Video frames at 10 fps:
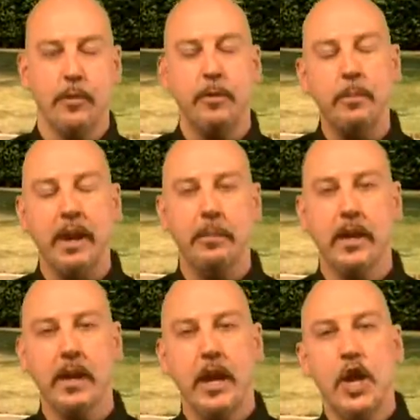Remember,
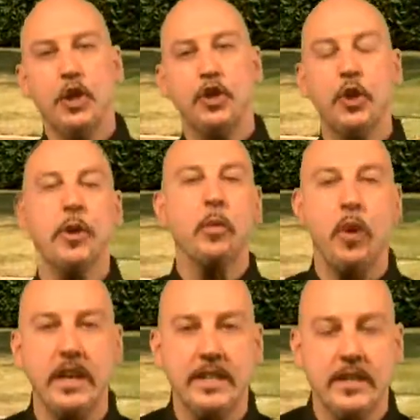do it
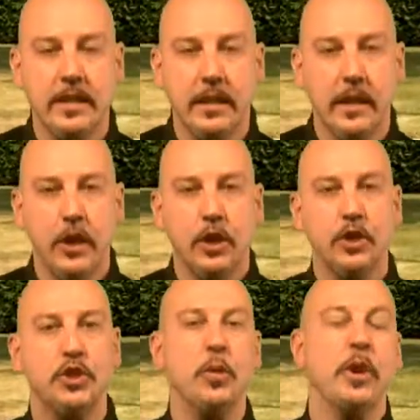once,
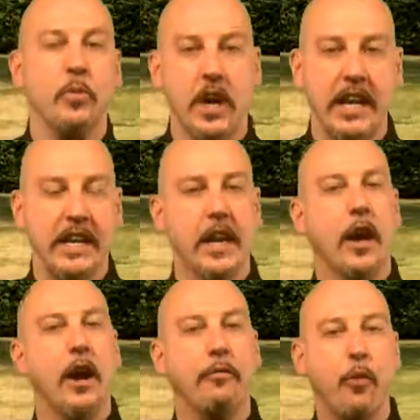do it right,
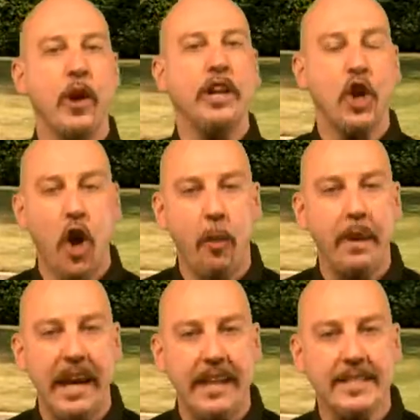avoid
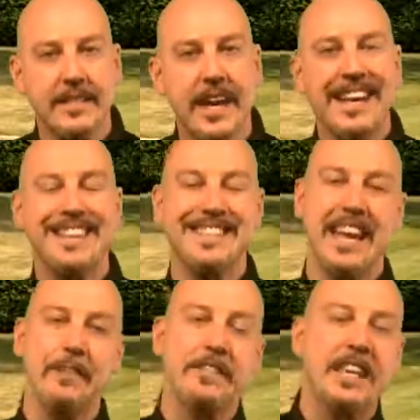callbacks,
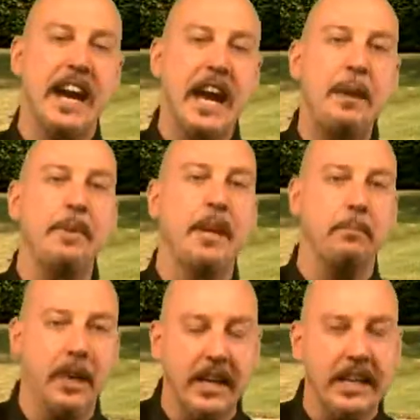save time and
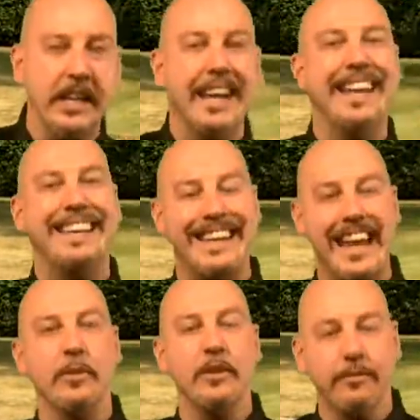money, and
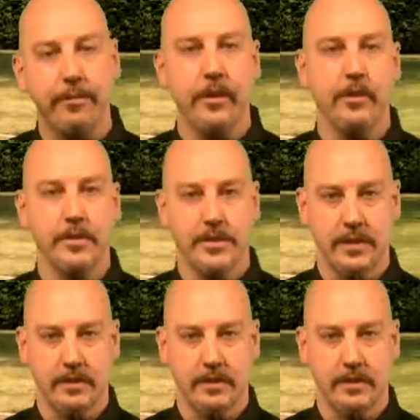get referrals.